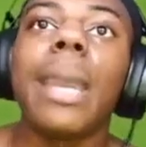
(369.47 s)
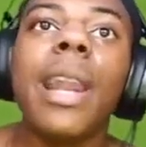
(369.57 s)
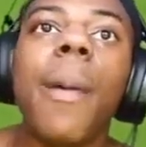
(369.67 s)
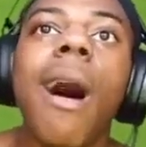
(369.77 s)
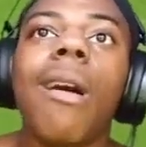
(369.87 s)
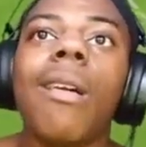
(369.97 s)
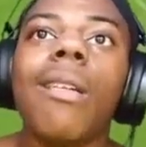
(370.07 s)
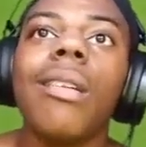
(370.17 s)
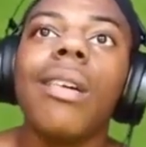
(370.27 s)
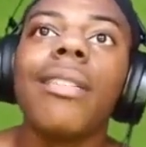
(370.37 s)
Give me the ball.
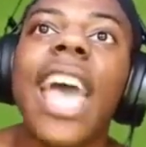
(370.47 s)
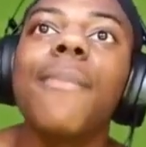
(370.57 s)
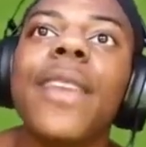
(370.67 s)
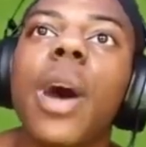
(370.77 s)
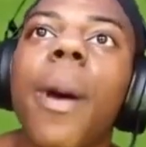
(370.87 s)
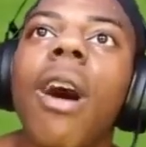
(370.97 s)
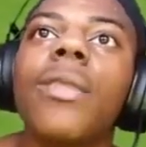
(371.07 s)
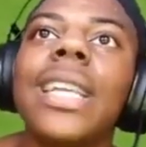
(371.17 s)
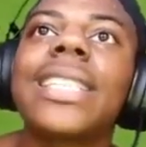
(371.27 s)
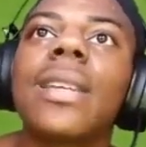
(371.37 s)
Give me the
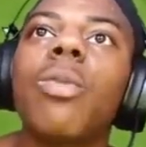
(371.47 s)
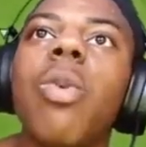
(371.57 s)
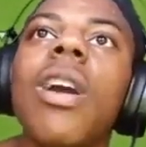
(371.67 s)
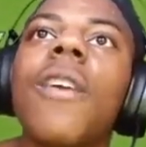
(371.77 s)
ball. Just what?